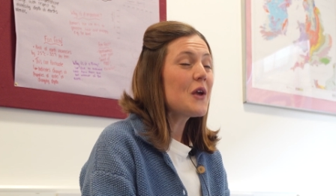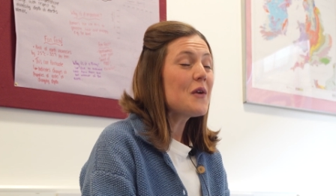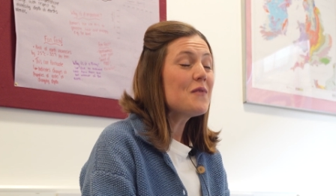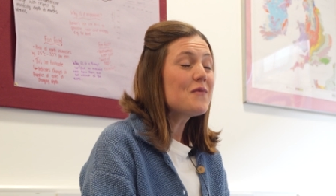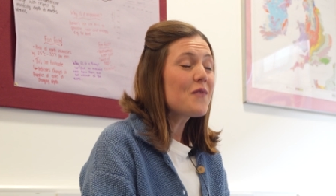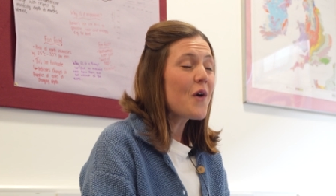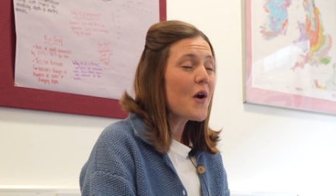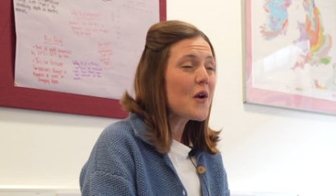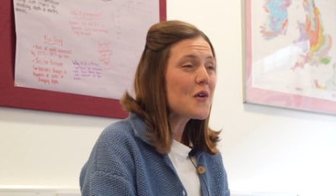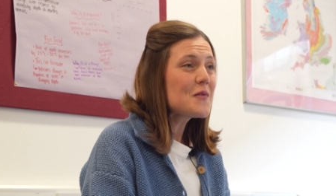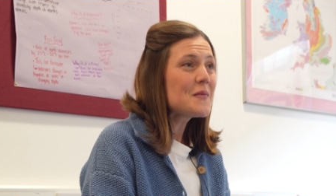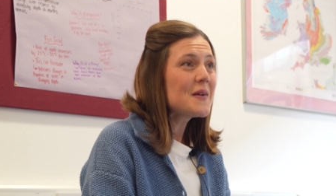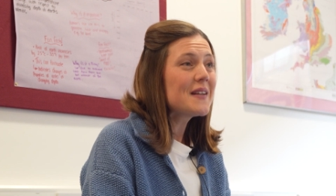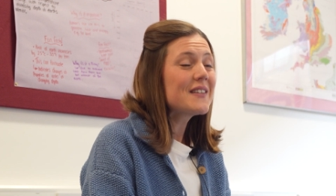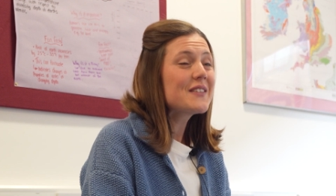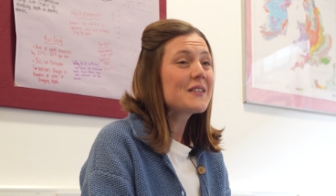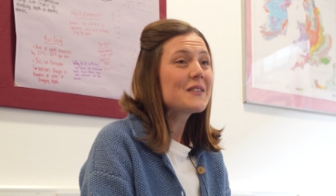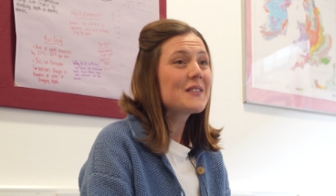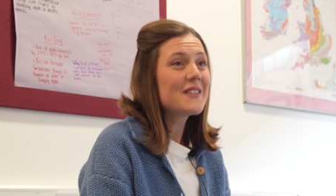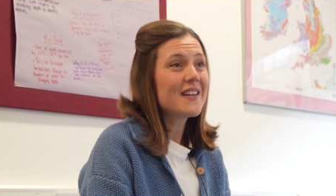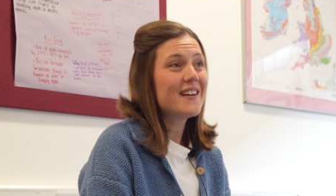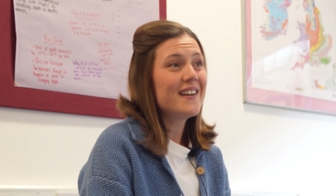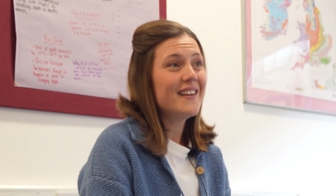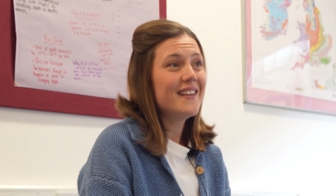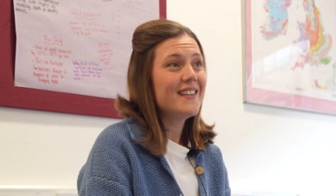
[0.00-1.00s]
environmental
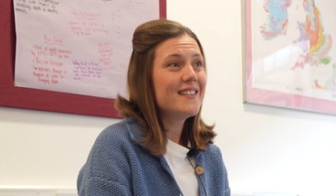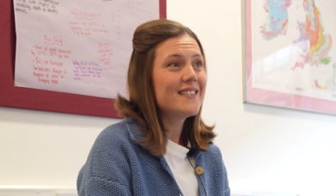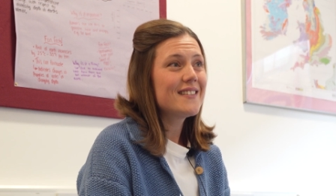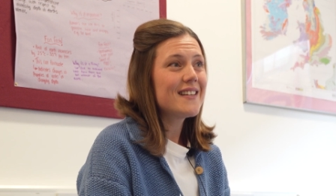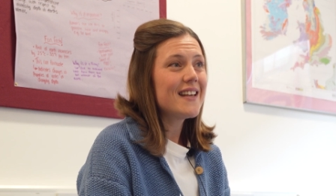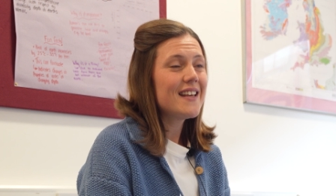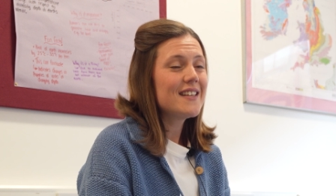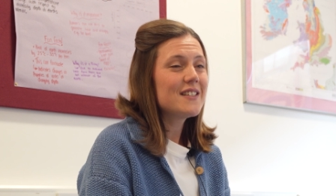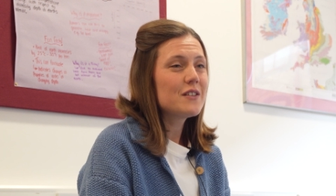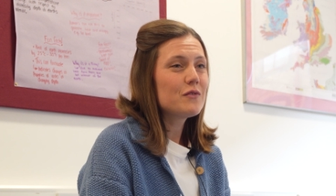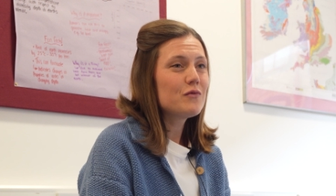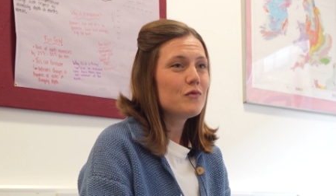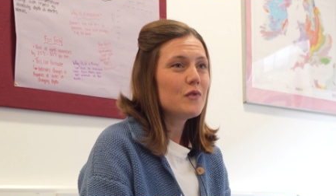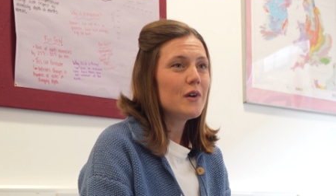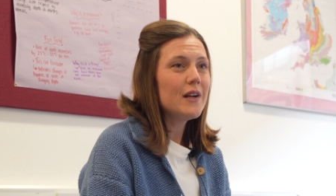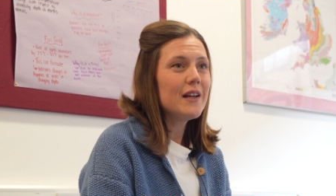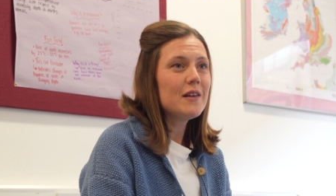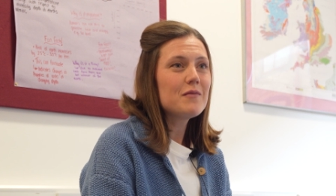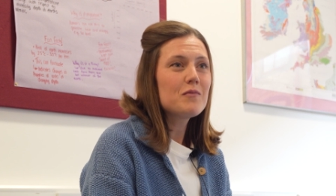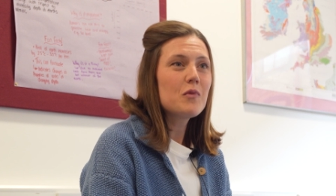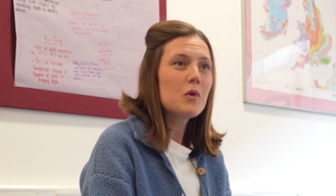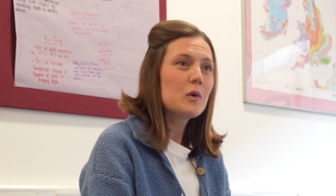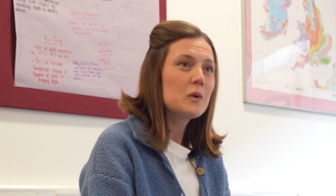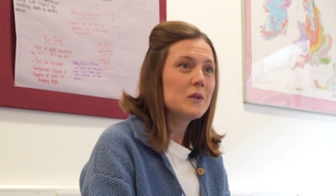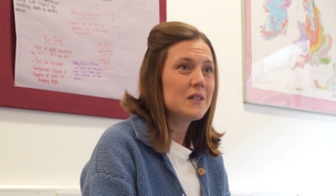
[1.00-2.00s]
science is a really
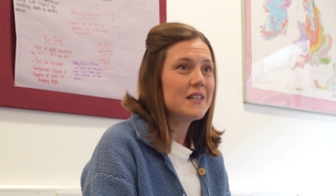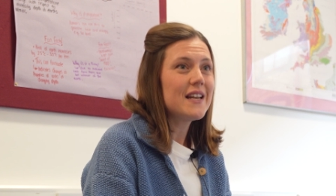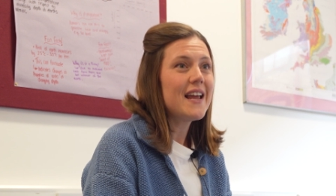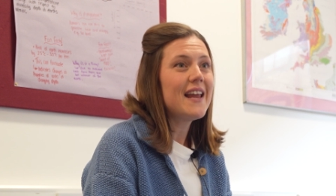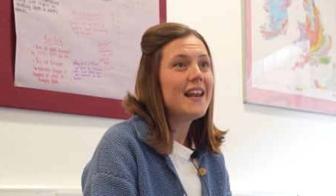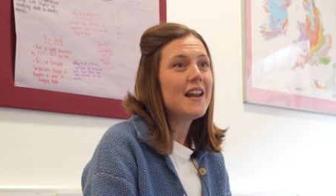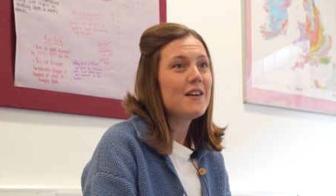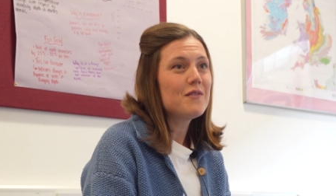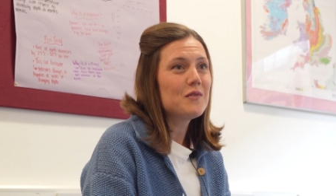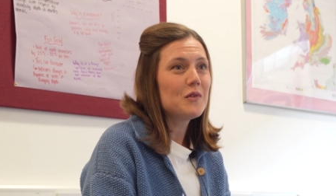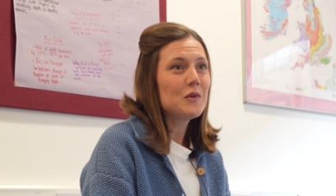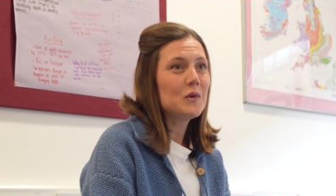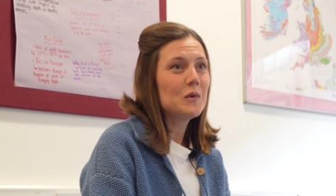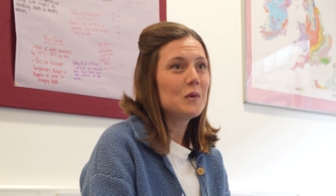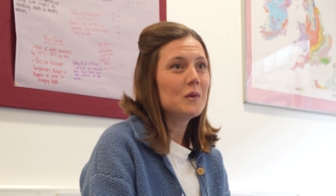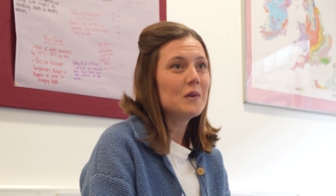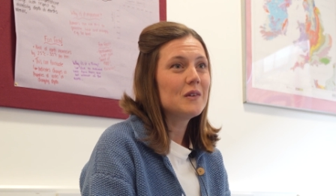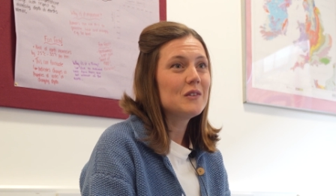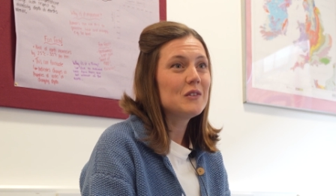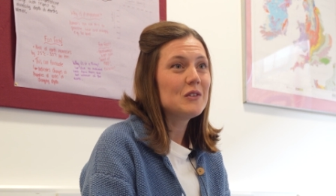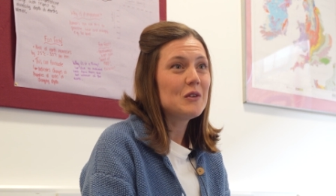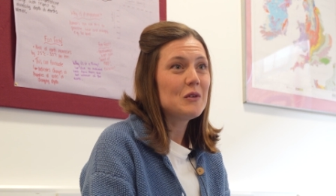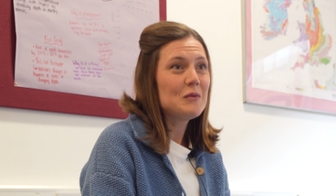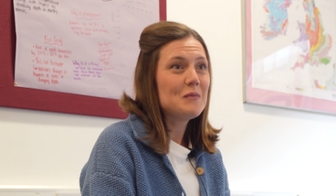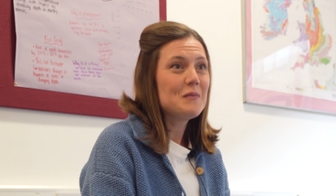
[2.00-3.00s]
important A-level
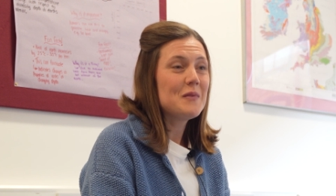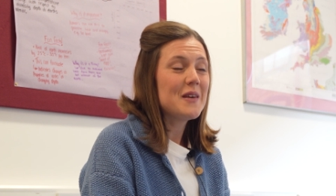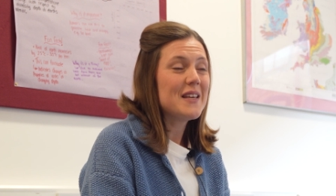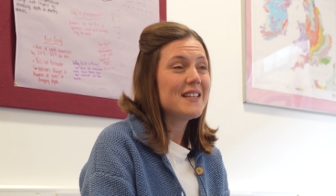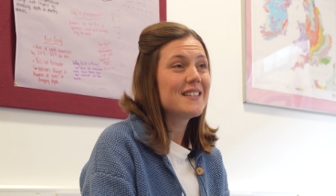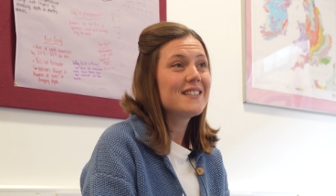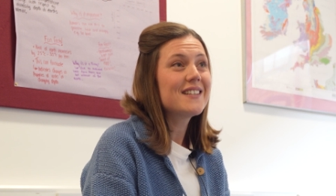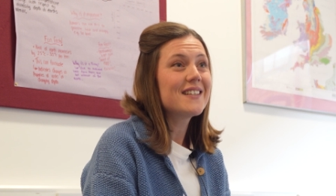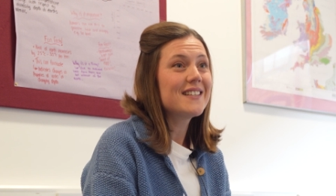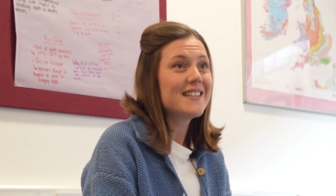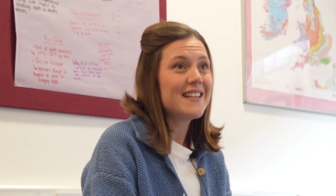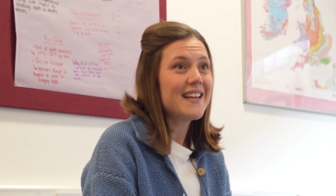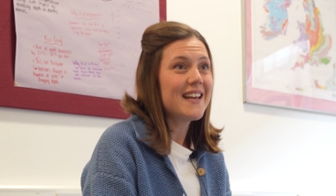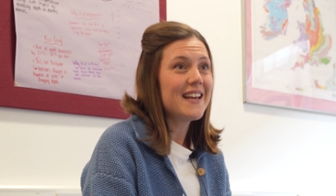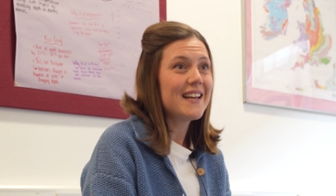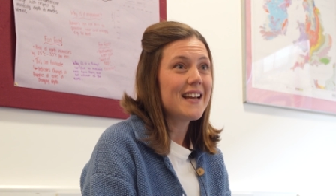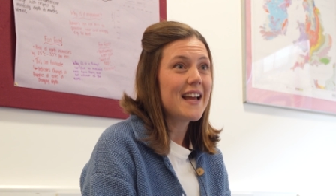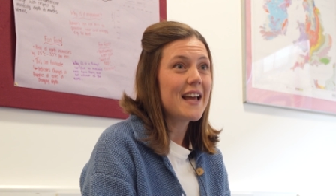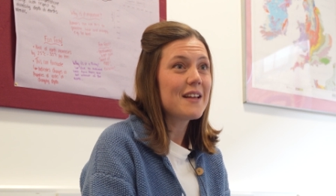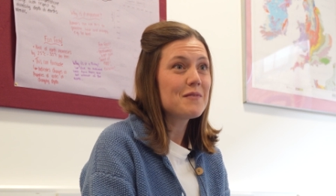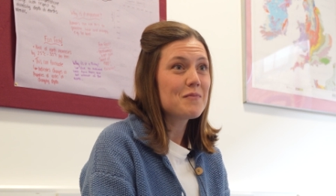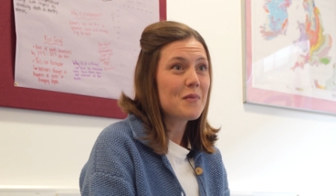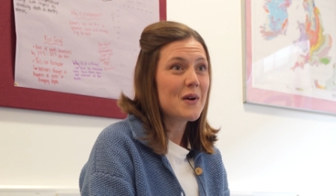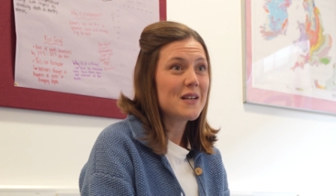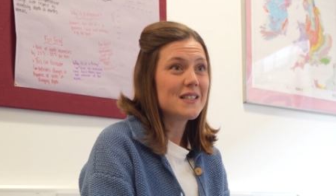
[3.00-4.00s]
to be studying
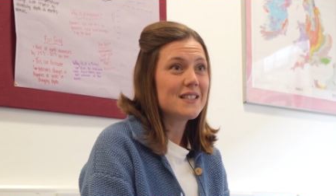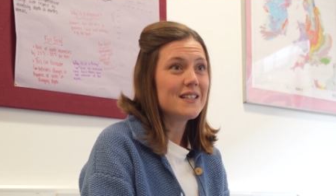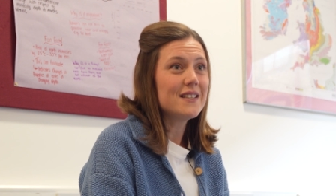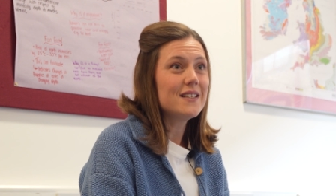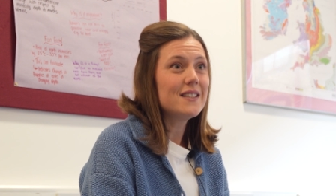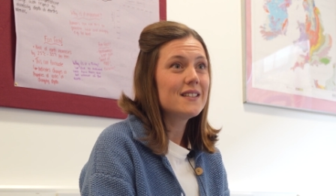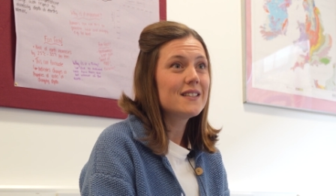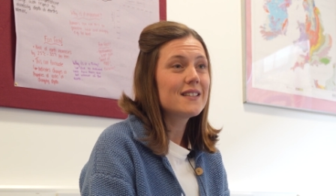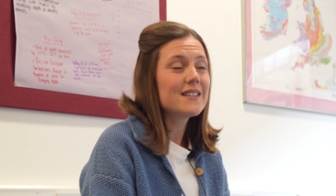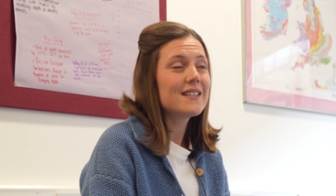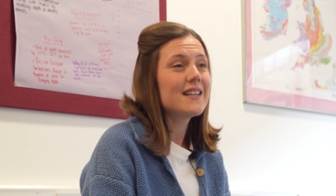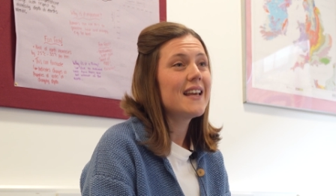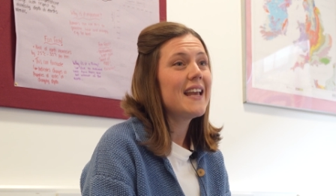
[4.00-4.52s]
at present.